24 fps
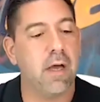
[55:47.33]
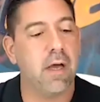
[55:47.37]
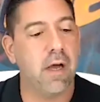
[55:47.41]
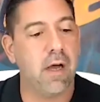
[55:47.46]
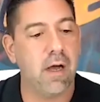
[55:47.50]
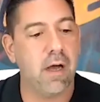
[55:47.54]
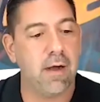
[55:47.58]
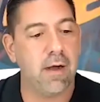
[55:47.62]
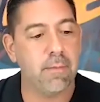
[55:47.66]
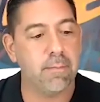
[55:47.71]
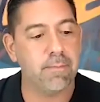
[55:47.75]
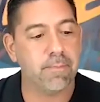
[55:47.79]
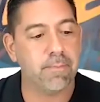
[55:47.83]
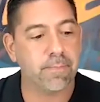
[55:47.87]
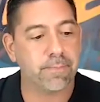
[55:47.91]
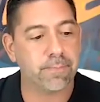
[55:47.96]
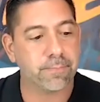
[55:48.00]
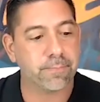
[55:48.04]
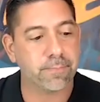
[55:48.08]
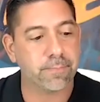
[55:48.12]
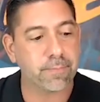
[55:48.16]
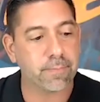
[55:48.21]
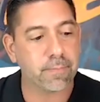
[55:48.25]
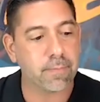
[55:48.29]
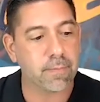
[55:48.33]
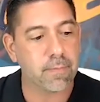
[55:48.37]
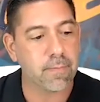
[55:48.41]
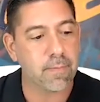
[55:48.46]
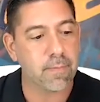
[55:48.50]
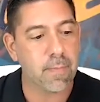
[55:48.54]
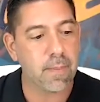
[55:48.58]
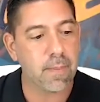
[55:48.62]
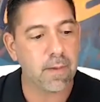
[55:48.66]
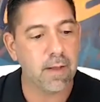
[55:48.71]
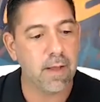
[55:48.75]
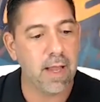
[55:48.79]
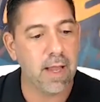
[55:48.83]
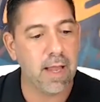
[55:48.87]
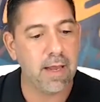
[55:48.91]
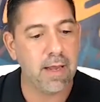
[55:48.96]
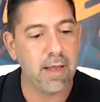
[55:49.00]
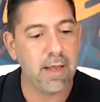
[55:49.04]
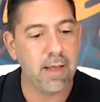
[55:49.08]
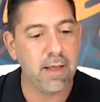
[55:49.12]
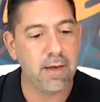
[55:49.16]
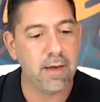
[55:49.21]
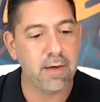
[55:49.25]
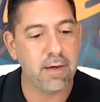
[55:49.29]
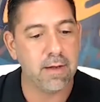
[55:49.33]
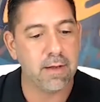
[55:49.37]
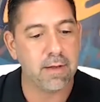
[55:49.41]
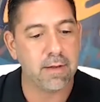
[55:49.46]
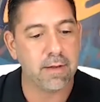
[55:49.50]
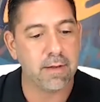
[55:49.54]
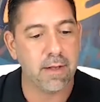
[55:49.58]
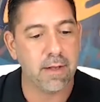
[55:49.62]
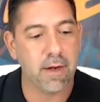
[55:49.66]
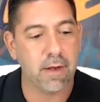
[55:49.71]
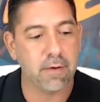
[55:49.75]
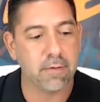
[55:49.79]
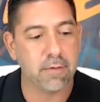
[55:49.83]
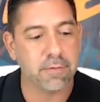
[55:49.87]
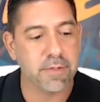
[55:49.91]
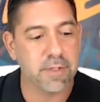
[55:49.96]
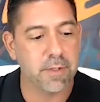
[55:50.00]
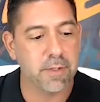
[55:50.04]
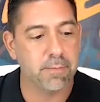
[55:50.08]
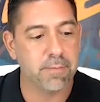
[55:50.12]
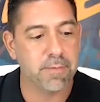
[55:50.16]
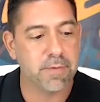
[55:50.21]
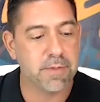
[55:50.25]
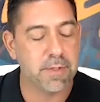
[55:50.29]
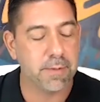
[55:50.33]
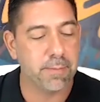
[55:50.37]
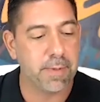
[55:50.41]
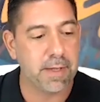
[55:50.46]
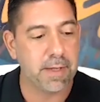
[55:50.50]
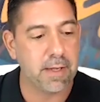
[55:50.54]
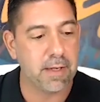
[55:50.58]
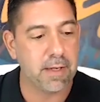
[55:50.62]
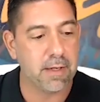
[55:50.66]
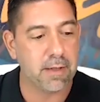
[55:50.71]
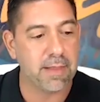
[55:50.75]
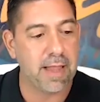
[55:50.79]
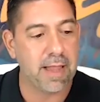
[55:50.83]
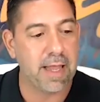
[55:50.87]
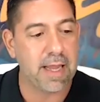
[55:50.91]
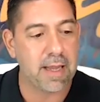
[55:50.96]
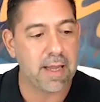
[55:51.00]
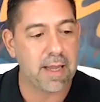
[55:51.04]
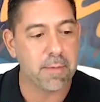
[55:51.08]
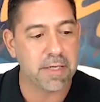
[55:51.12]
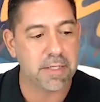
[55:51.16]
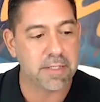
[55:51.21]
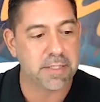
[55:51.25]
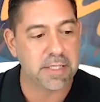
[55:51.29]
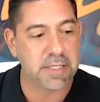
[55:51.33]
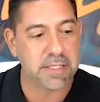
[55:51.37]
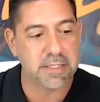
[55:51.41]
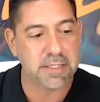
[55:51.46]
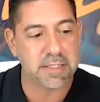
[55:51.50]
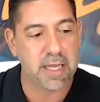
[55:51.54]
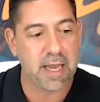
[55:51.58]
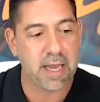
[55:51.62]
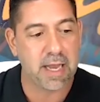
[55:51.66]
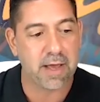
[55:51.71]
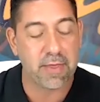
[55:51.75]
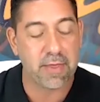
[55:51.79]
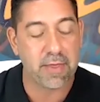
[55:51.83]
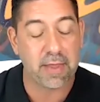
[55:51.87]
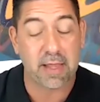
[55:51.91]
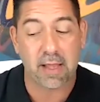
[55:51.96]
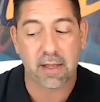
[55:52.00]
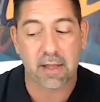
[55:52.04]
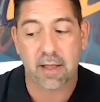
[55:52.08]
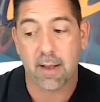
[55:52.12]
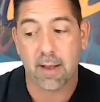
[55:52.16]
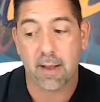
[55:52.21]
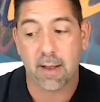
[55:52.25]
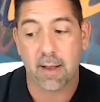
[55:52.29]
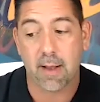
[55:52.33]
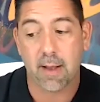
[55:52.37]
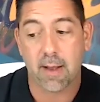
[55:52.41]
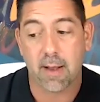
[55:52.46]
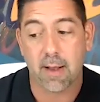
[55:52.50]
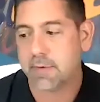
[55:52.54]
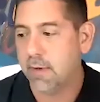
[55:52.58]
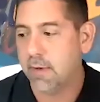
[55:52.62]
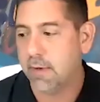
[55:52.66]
And, to be lame and just say, I think it comes